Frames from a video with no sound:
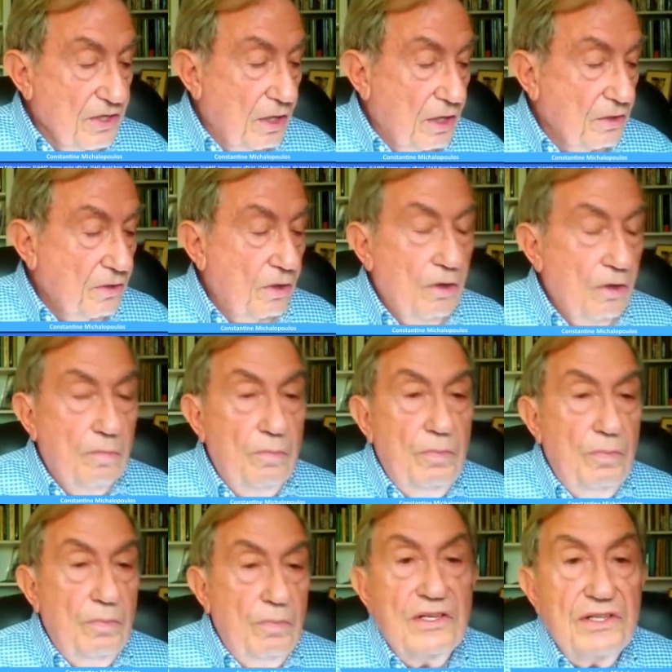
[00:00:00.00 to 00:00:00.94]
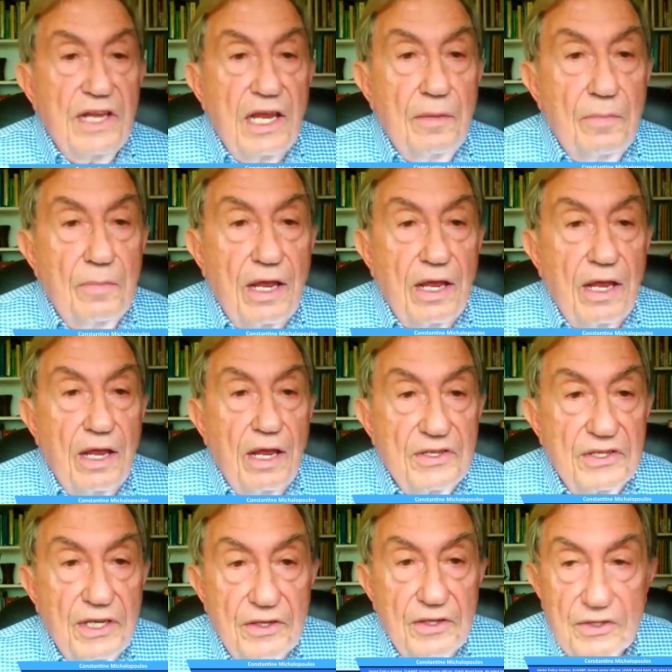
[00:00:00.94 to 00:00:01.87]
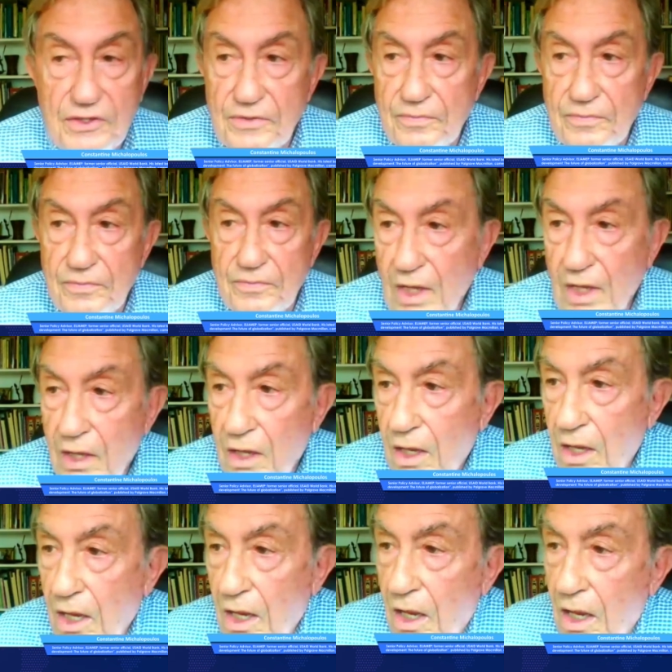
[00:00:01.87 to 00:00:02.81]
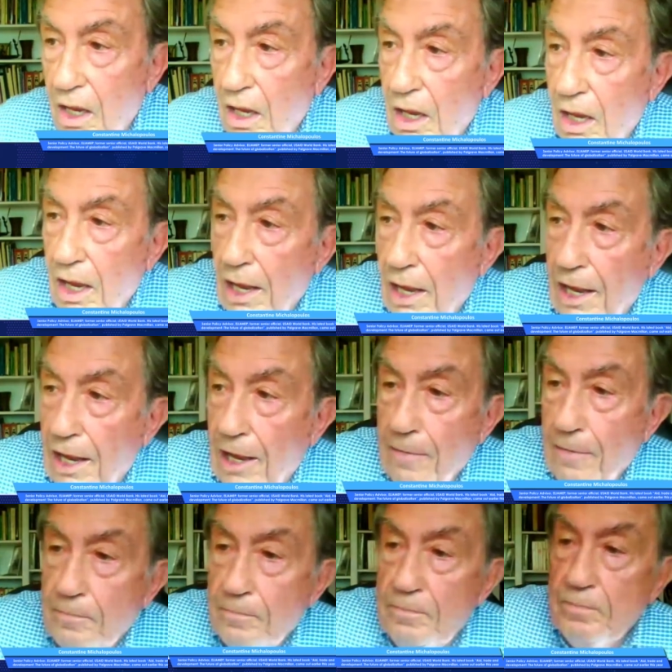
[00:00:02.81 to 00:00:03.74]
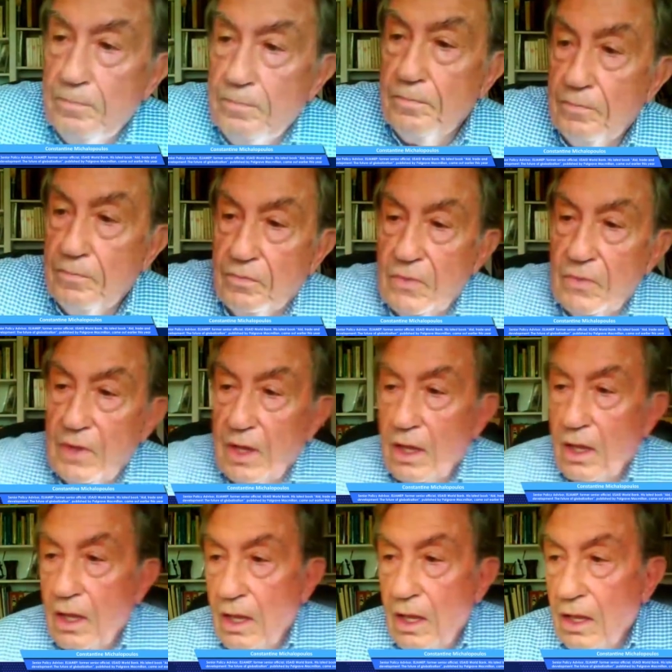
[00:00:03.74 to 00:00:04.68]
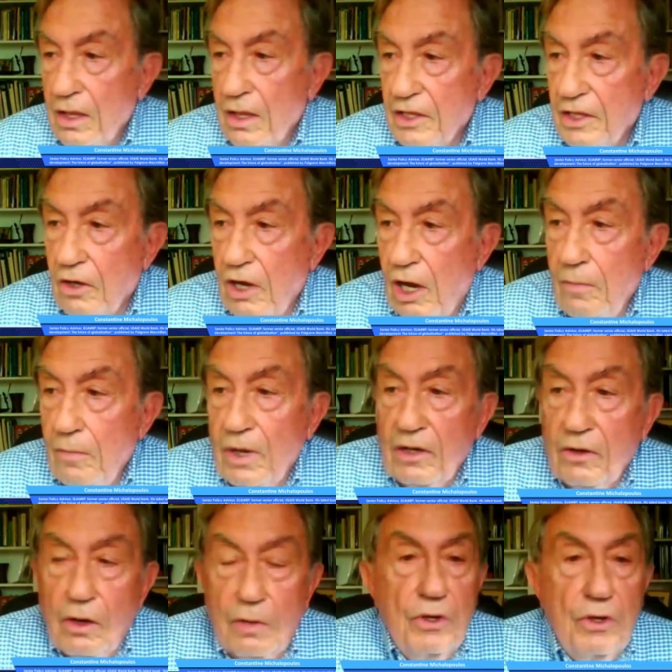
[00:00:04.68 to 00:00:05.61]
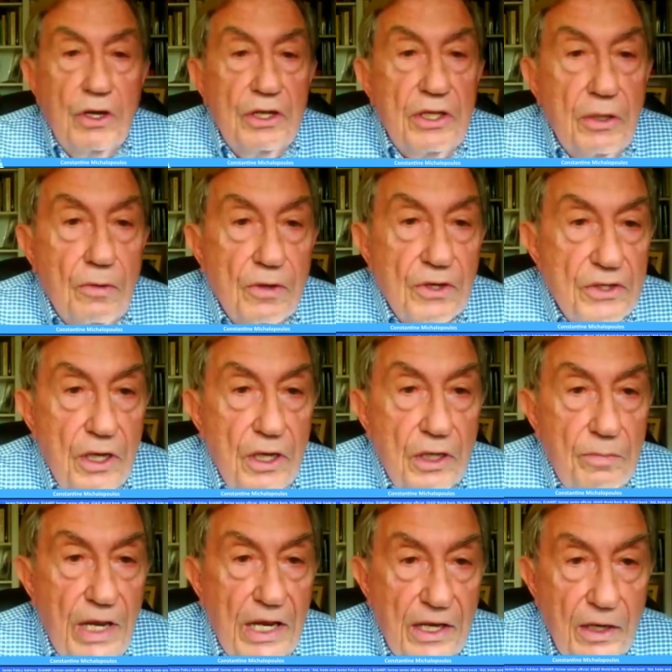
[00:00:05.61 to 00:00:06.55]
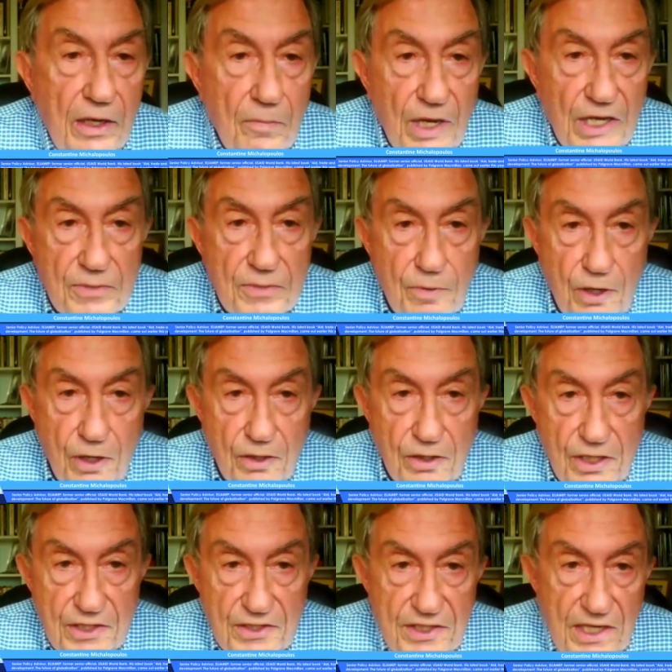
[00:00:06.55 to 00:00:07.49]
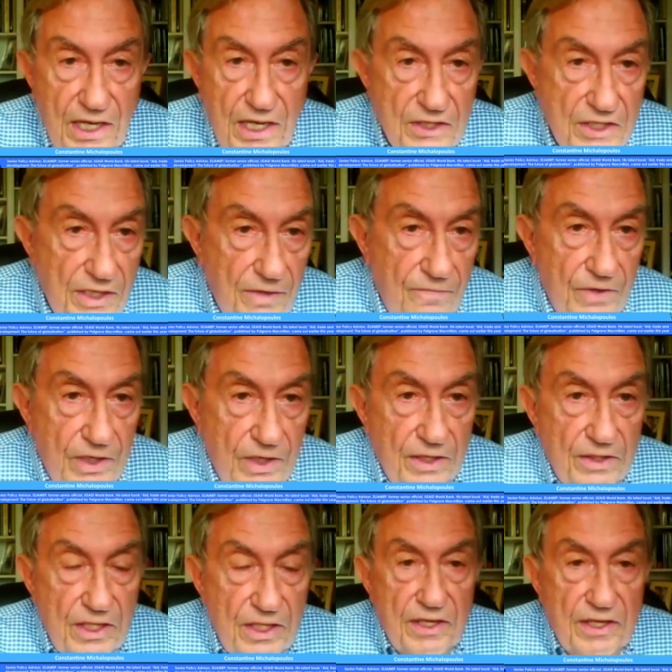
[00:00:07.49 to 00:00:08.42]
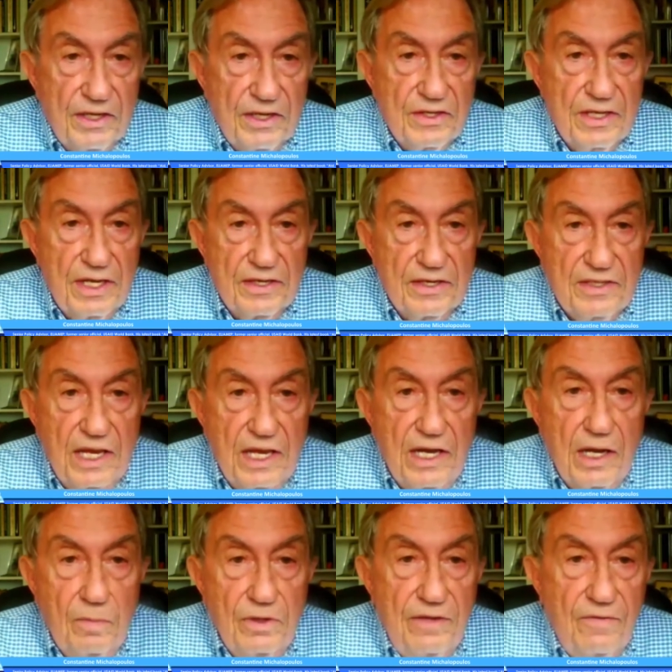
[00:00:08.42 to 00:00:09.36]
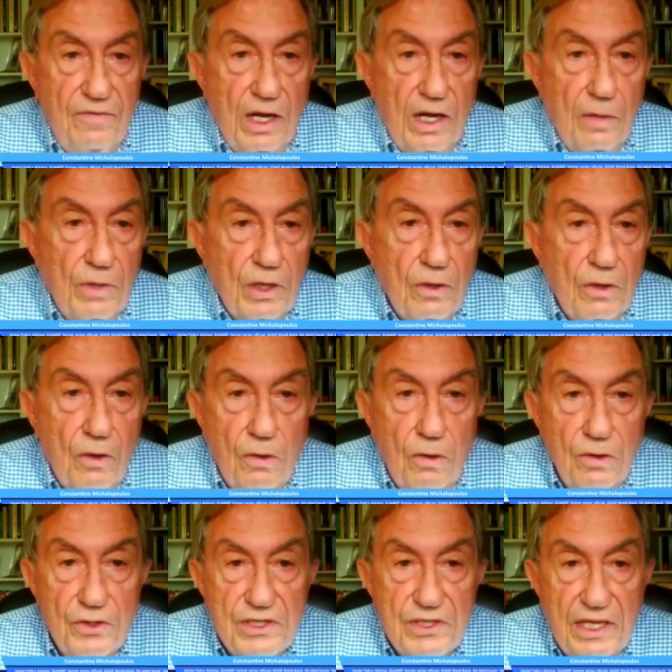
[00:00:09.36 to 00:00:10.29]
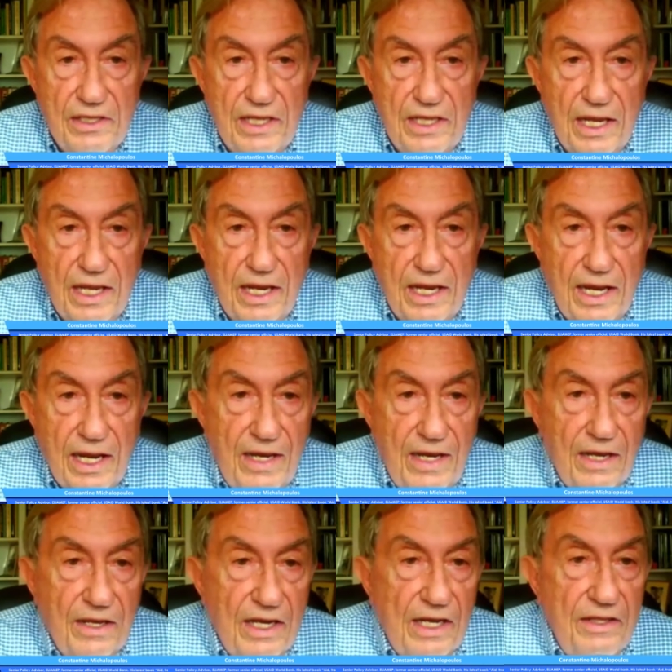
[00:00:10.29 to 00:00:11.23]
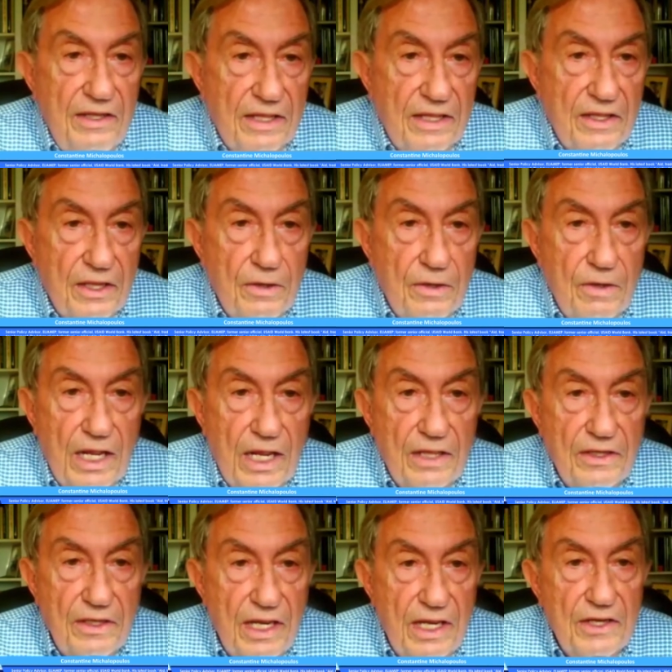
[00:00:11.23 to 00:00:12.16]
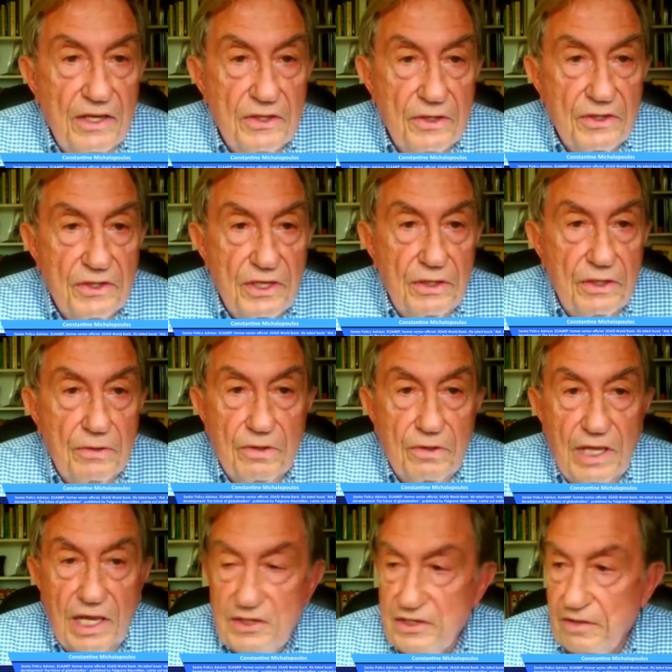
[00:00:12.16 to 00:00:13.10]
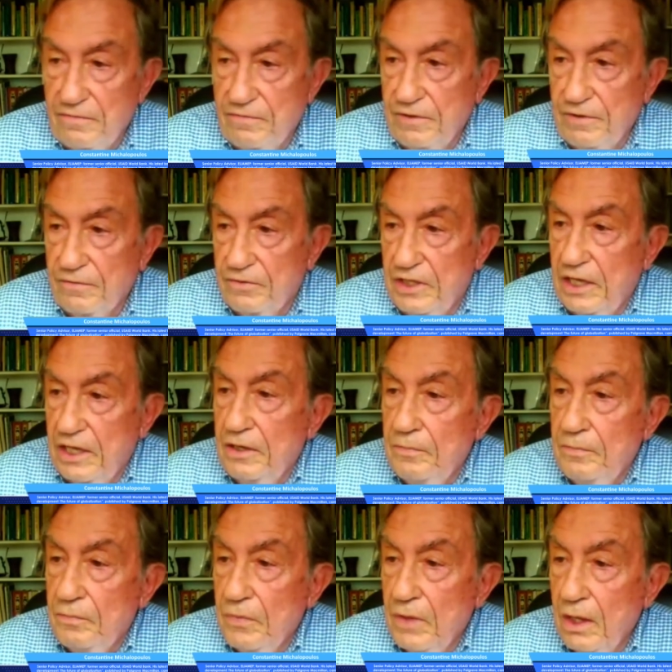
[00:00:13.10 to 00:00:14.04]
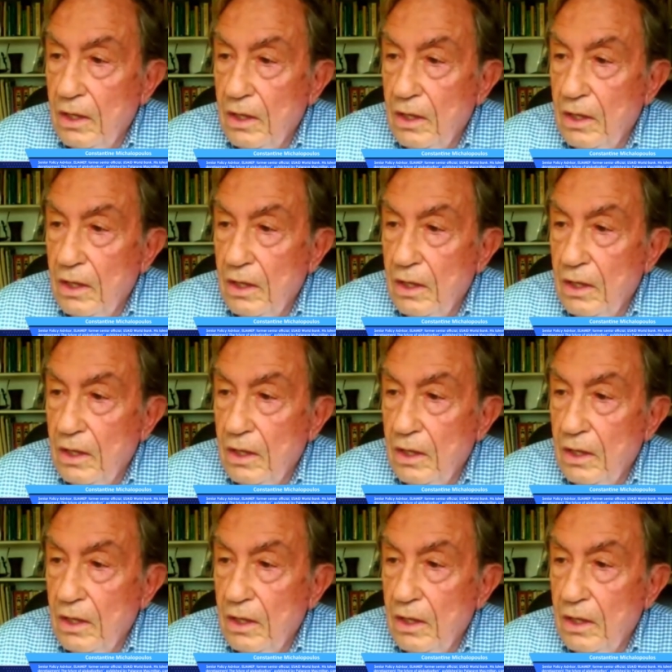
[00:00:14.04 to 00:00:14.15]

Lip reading: not going to be the same ever since. The global community was not making much progress in achieving the sustainable development goals that they had agreed at the United Nations in 2015.